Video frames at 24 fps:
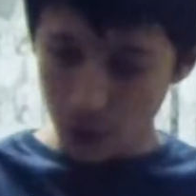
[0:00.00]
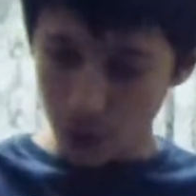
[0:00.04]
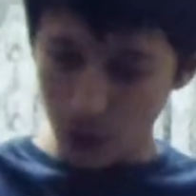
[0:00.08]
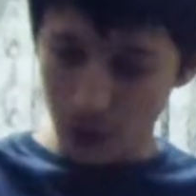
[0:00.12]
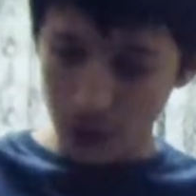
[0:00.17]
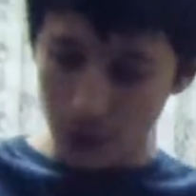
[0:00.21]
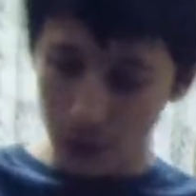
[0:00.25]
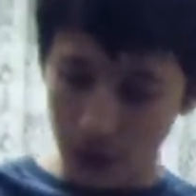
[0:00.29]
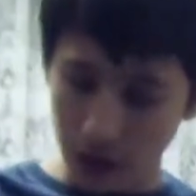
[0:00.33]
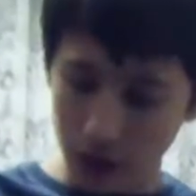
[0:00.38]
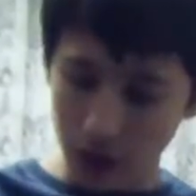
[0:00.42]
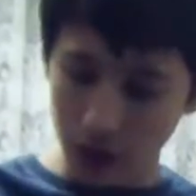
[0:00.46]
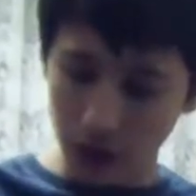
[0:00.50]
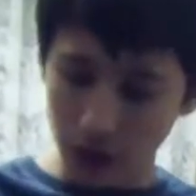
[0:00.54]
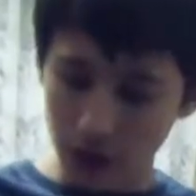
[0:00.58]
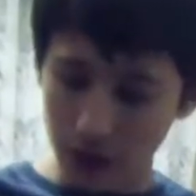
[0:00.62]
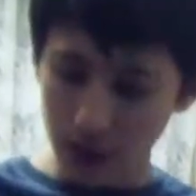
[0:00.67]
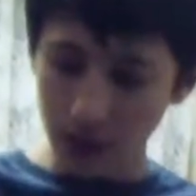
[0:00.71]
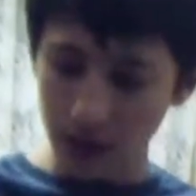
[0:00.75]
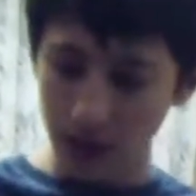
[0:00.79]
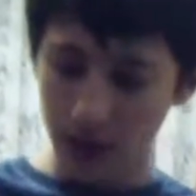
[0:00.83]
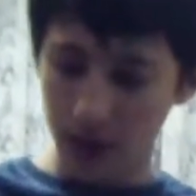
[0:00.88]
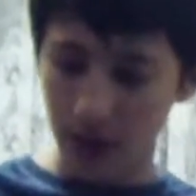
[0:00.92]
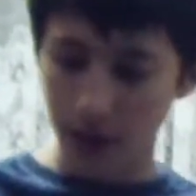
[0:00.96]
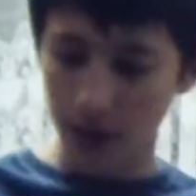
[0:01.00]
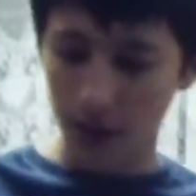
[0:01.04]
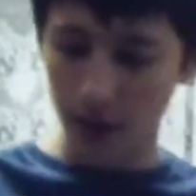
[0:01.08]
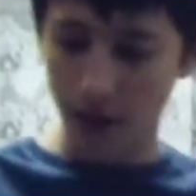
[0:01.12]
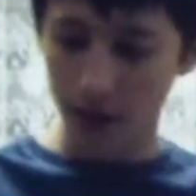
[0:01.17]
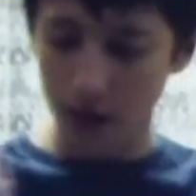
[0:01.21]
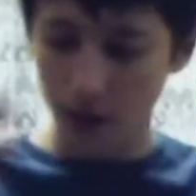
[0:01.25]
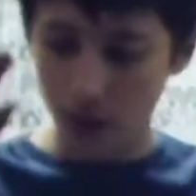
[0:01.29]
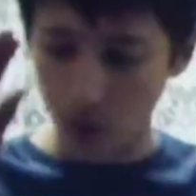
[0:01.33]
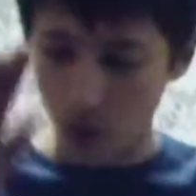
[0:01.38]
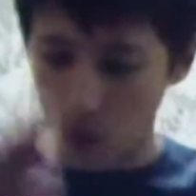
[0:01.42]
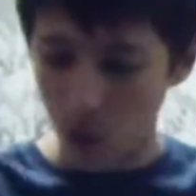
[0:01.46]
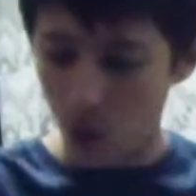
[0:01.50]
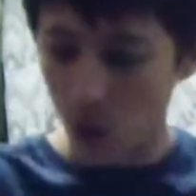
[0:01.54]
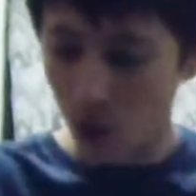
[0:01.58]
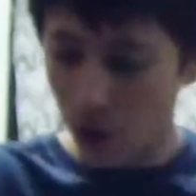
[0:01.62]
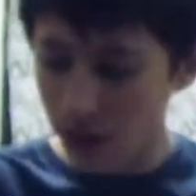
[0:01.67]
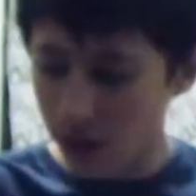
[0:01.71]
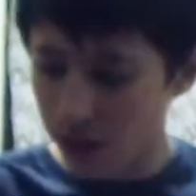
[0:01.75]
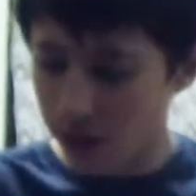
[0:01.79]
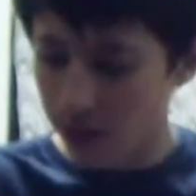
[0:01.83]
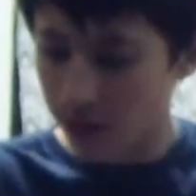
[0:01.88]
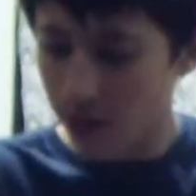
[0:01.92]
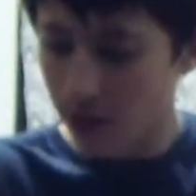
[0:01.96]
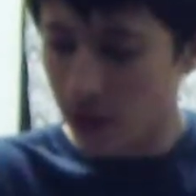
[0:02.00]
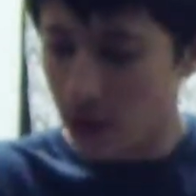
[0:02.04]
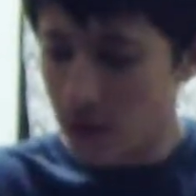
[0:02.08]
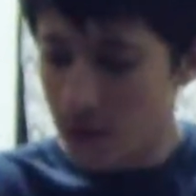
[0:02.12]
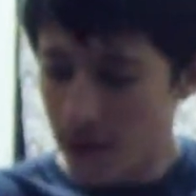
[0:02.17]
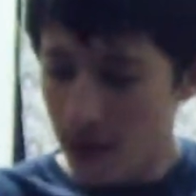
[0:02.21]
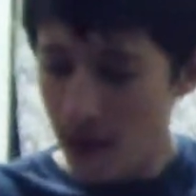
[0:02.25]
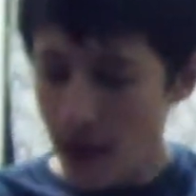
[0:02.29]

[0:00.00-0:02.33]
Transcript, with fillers: What we're using is corn syrup